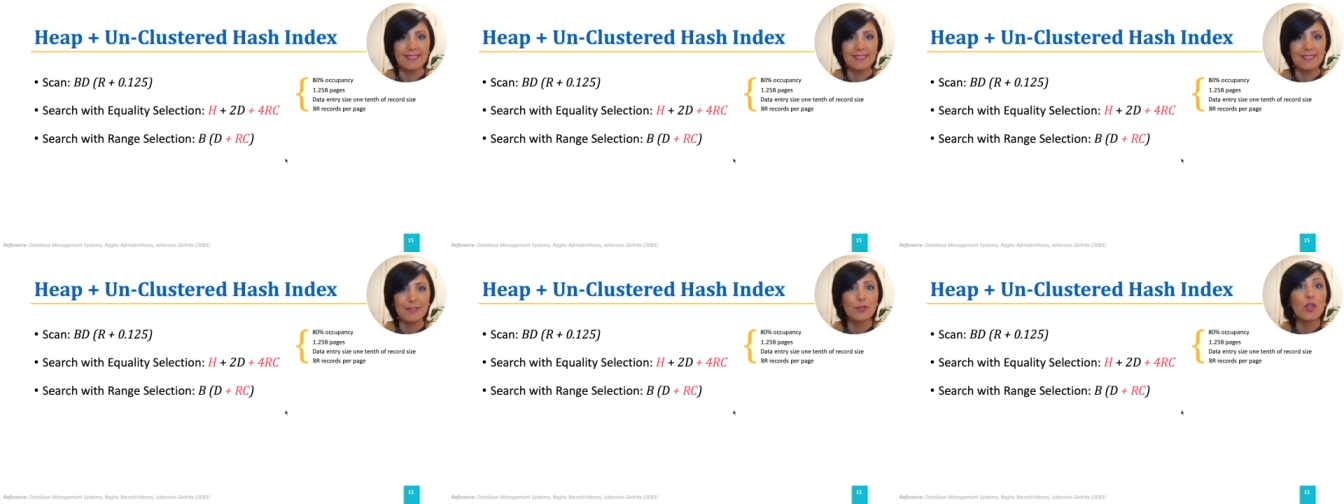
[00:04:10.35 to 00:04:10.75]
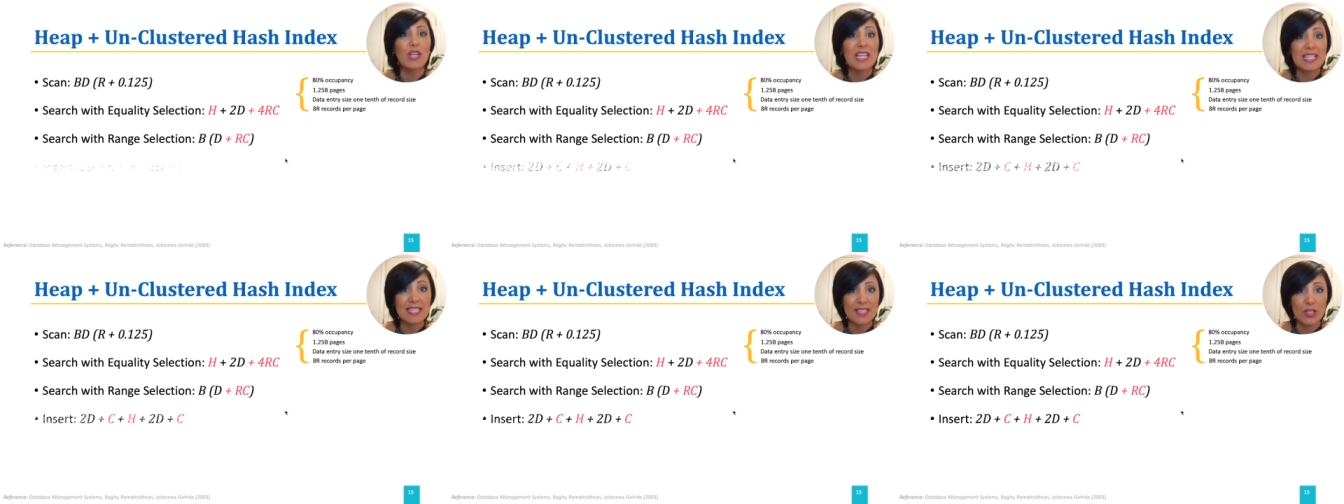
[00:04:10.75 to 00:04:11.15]
For
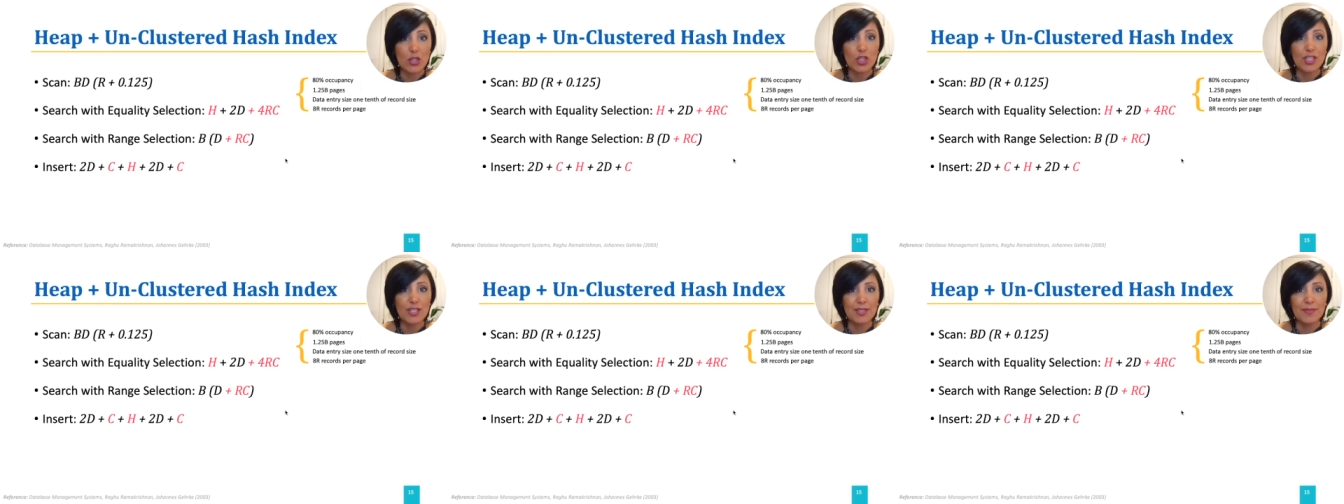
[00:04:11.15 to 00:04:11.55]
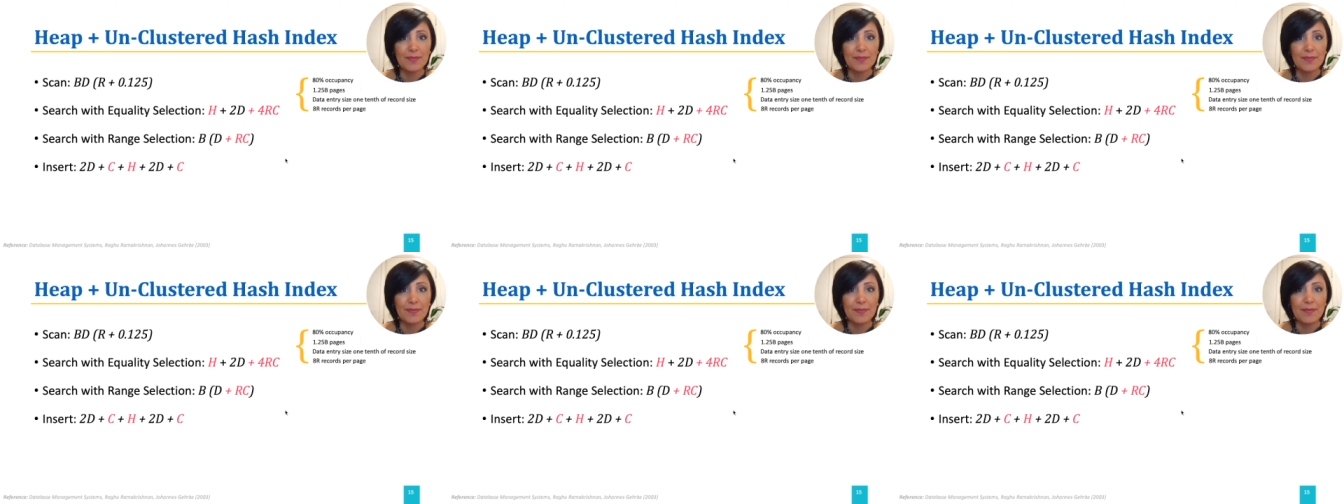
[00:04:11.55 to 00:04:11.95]
insert,
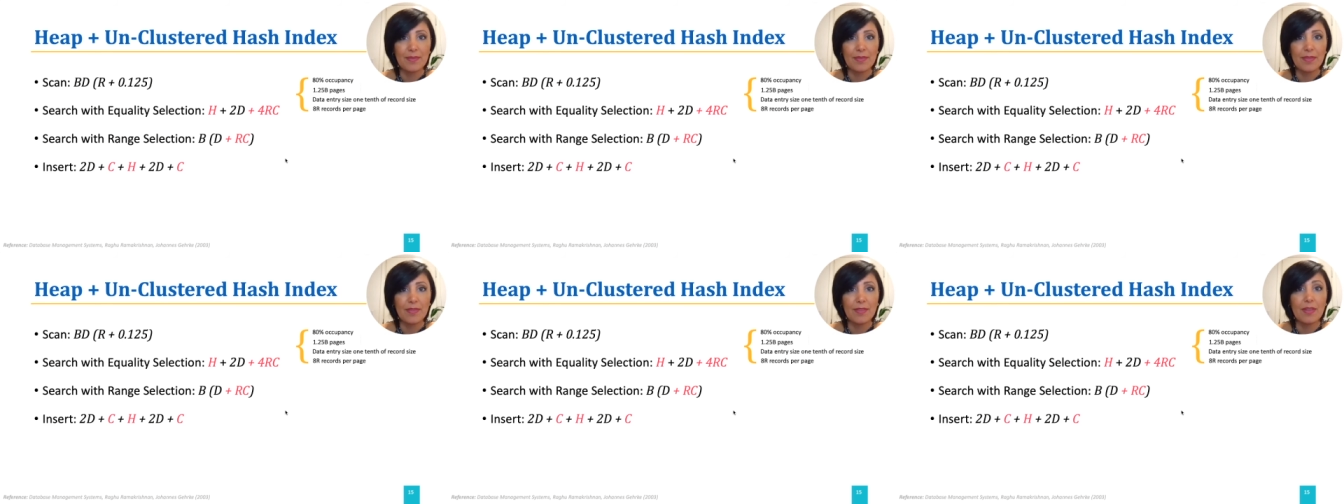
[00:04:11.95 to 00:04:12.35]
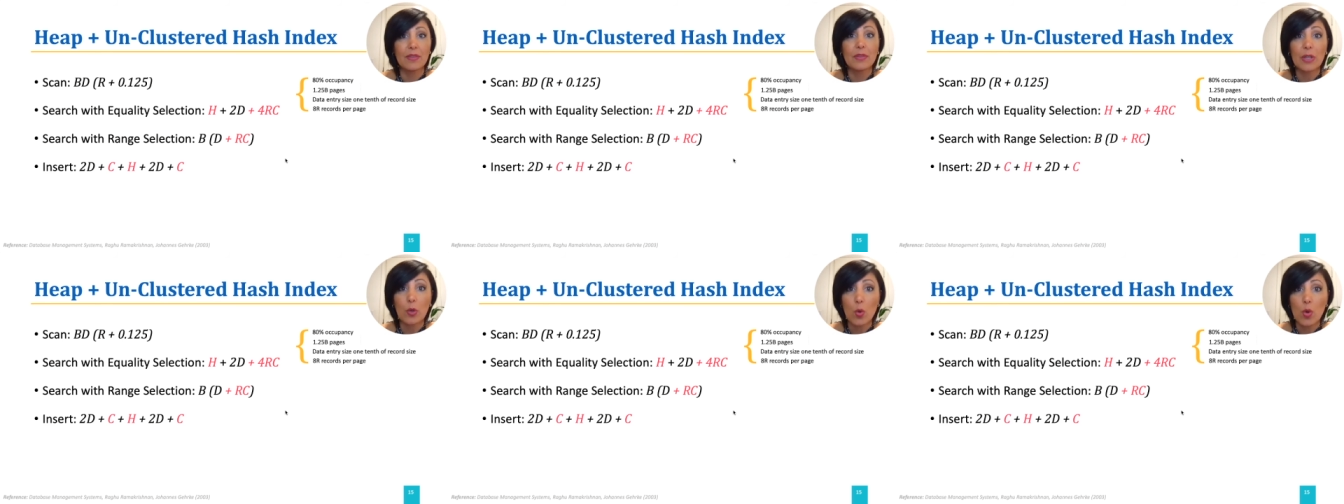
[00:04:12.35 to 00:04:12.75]
the
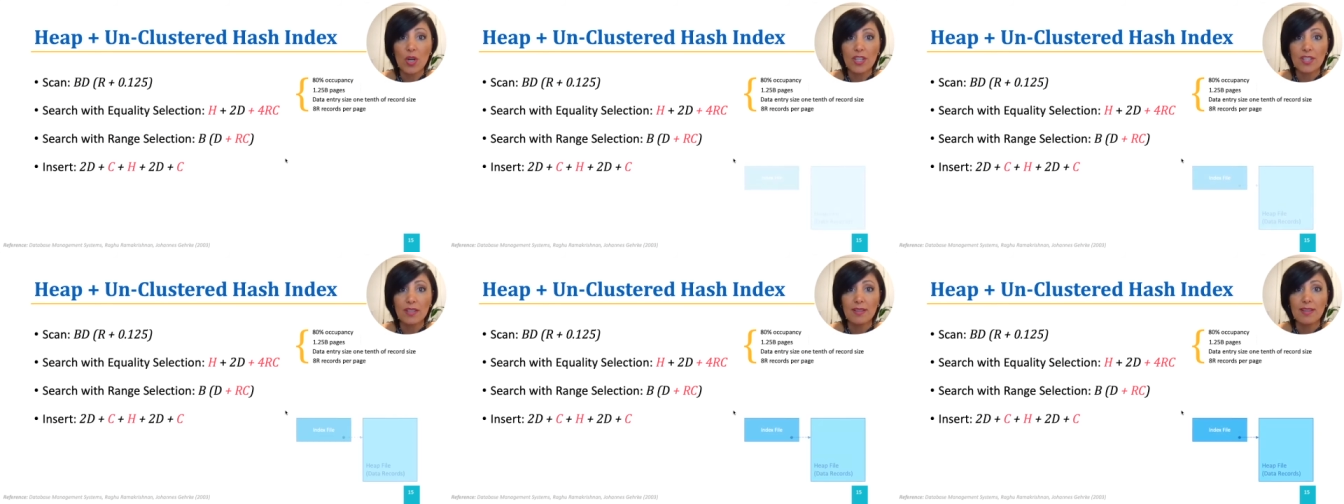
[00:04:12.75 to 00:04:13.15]
record